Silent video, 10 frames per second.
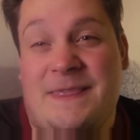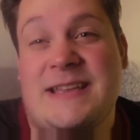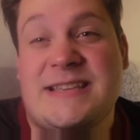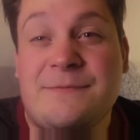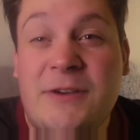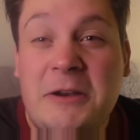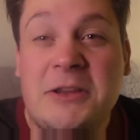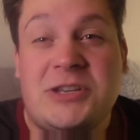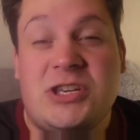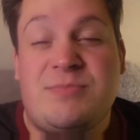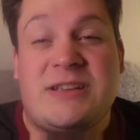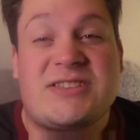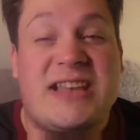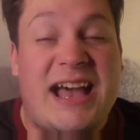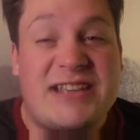there's some very good news,
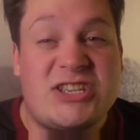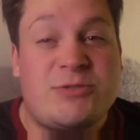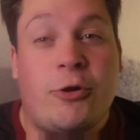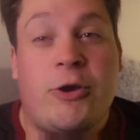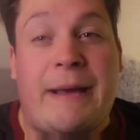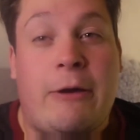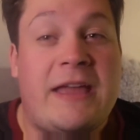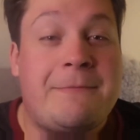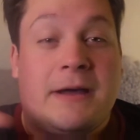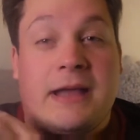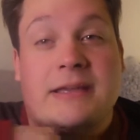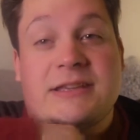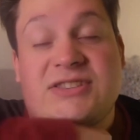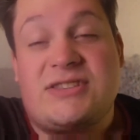because as I spoke about in my